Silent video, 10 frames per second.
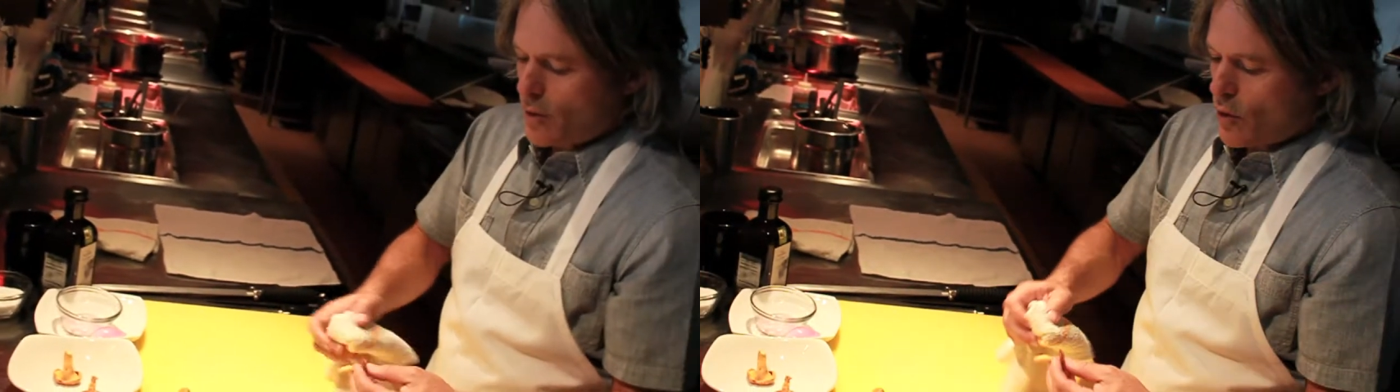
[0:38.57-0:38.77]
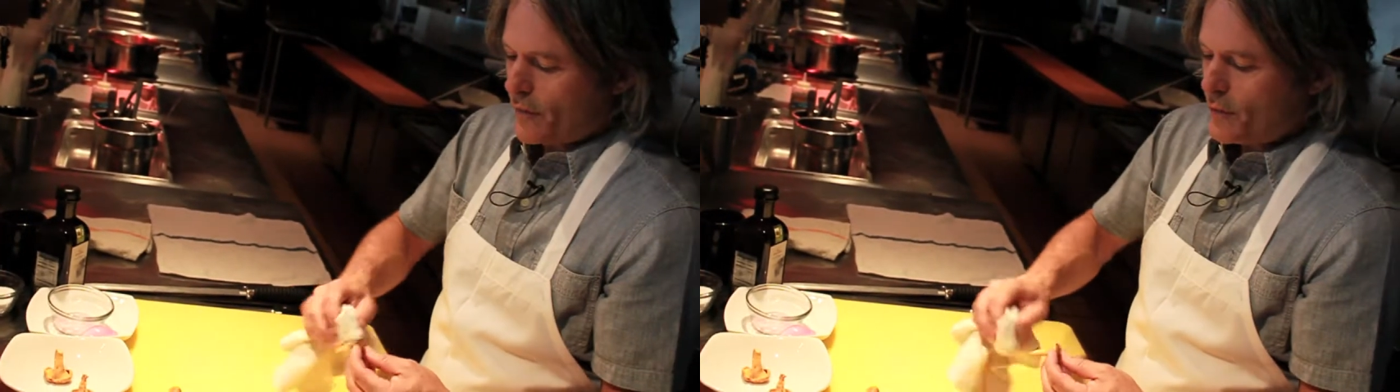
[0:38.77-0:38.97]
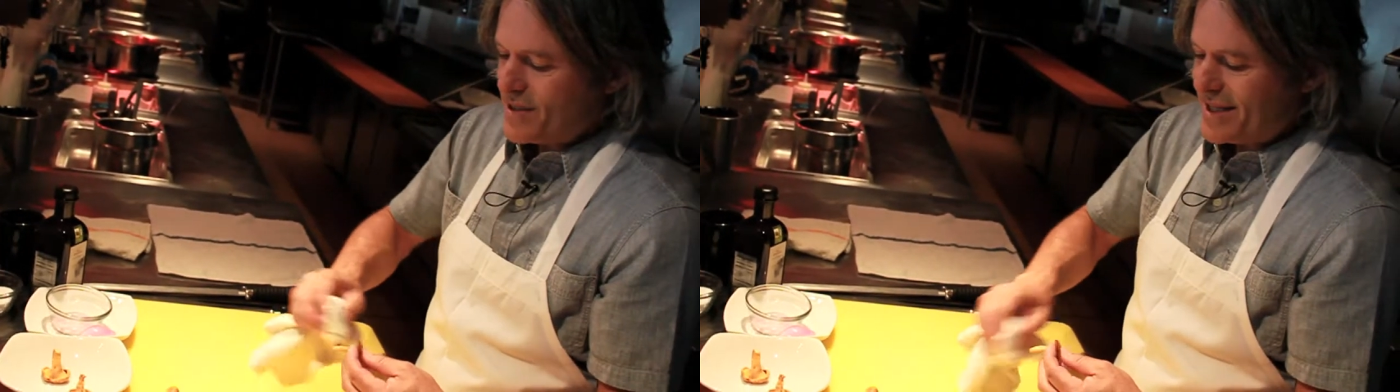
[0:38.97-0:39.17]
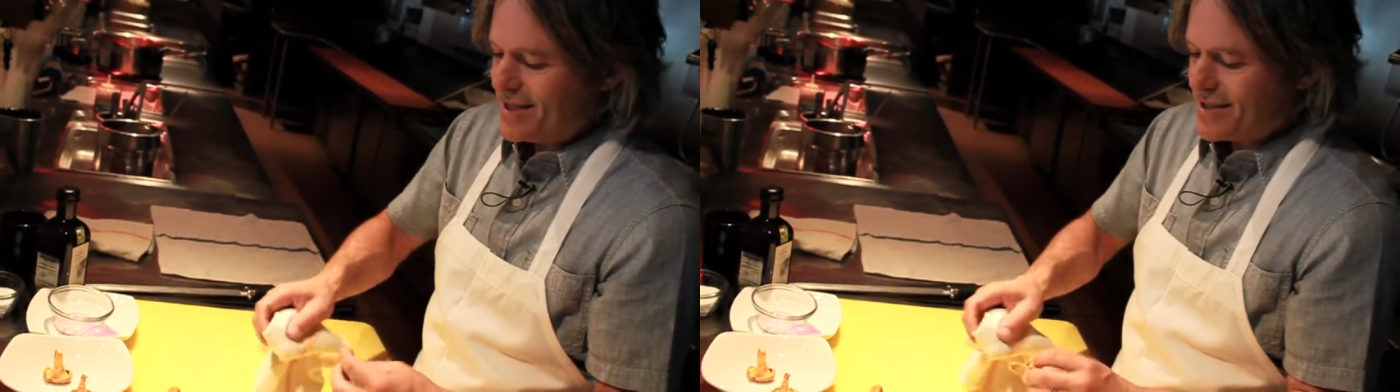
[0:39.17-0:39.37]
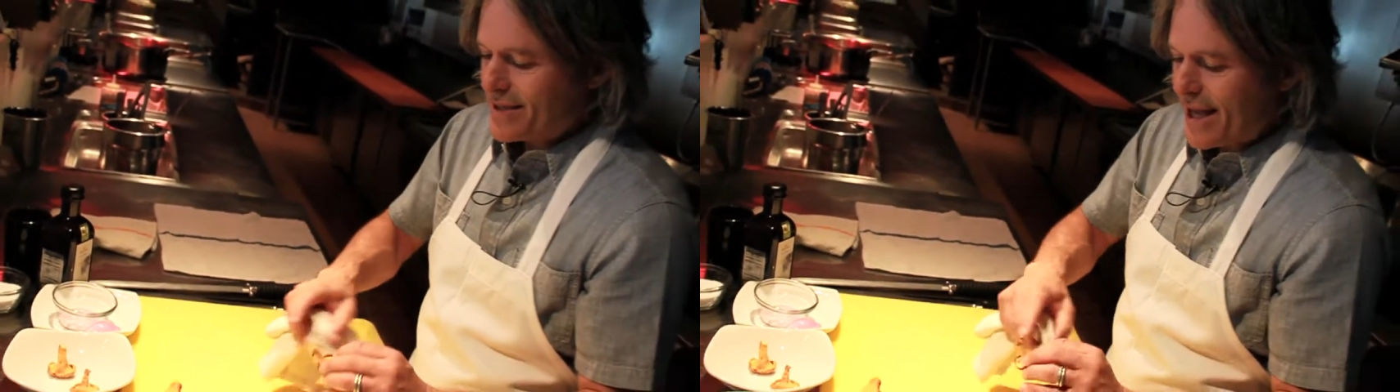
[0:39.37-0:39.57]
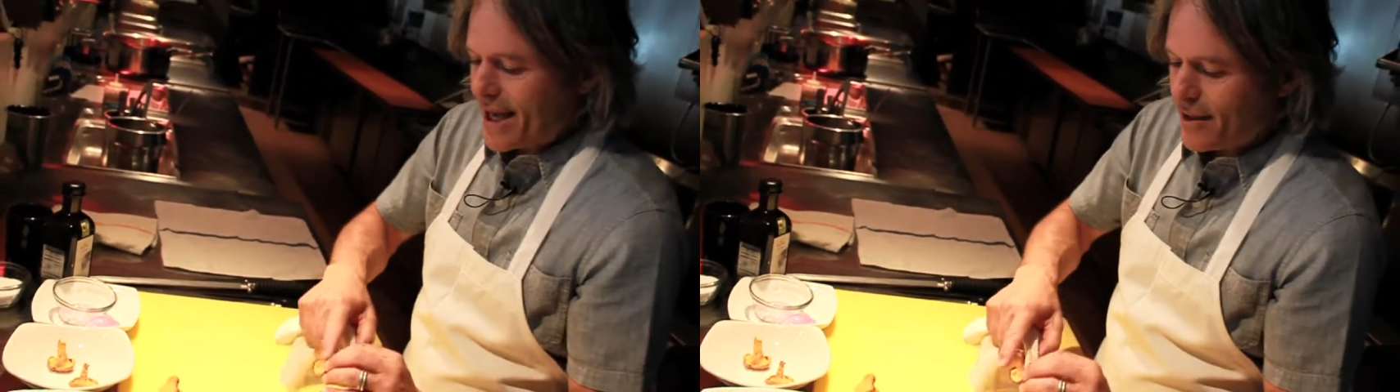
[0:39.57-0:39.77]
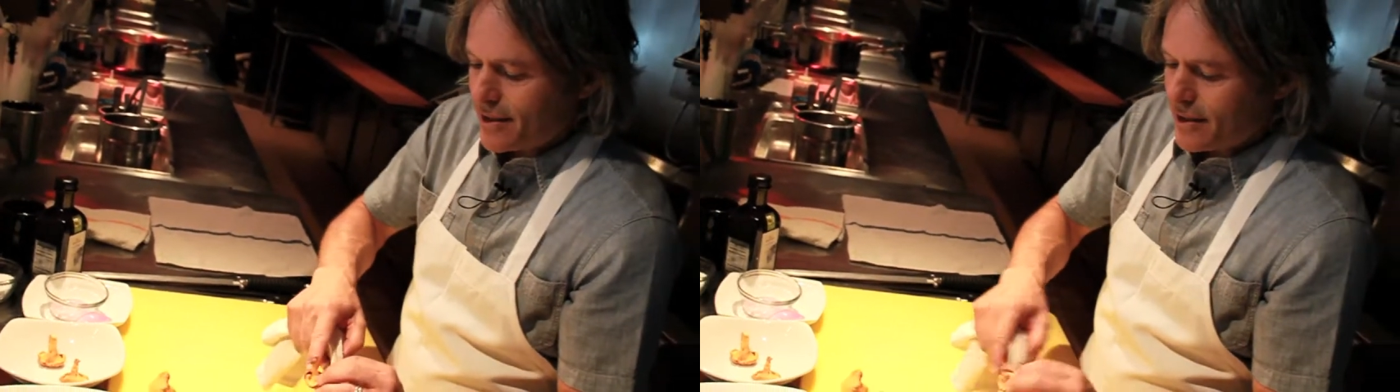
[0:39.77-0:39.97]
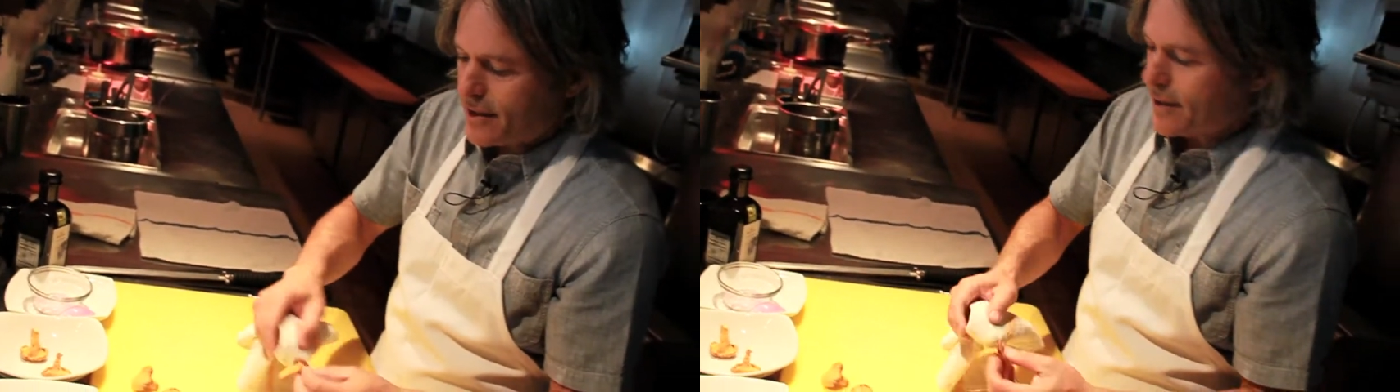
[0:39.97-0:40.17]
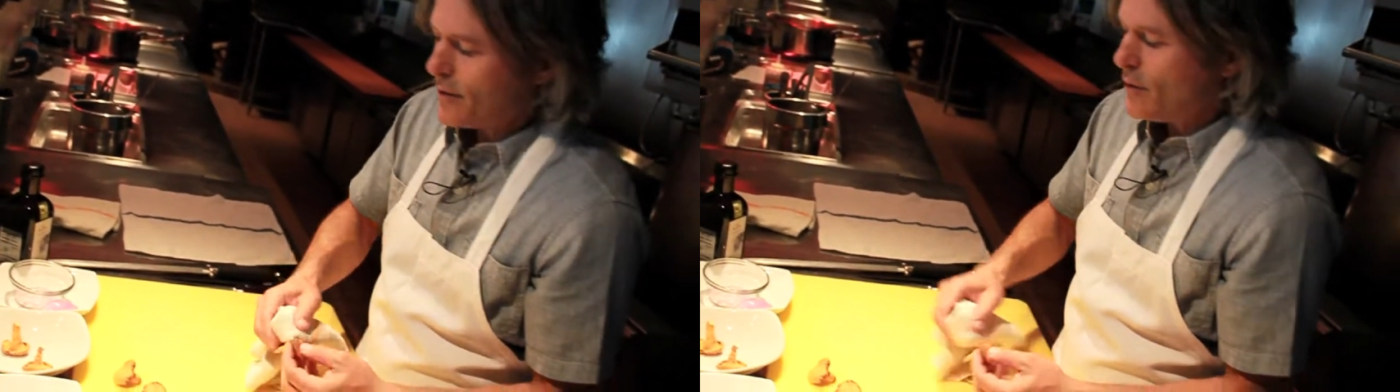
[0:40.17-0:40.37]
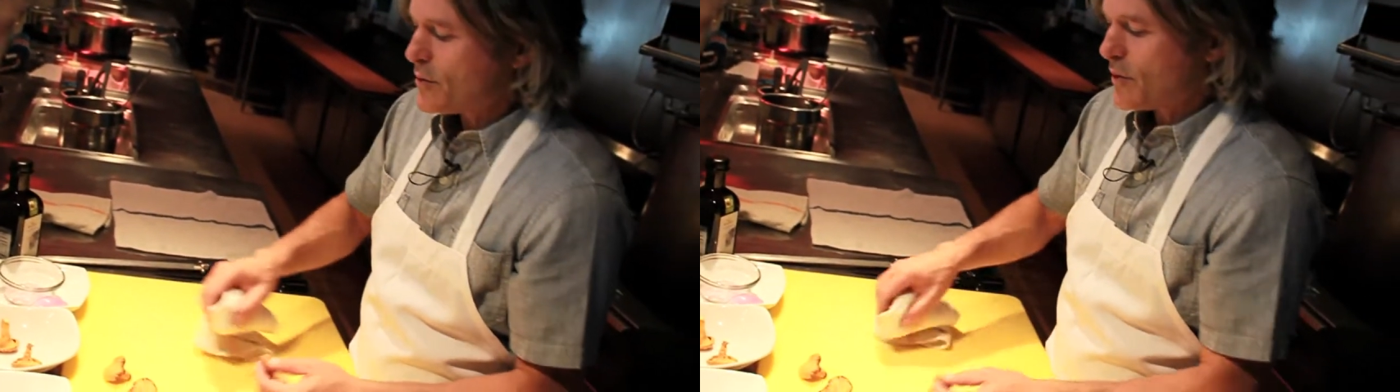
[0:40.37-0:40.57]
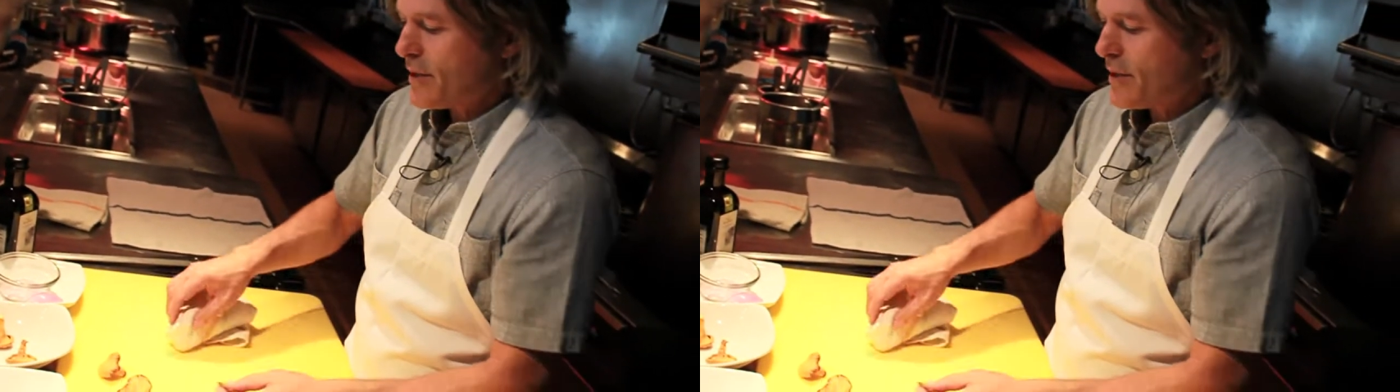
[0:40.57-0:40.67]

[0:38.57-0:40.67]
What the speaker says: or if you see sand in the gills or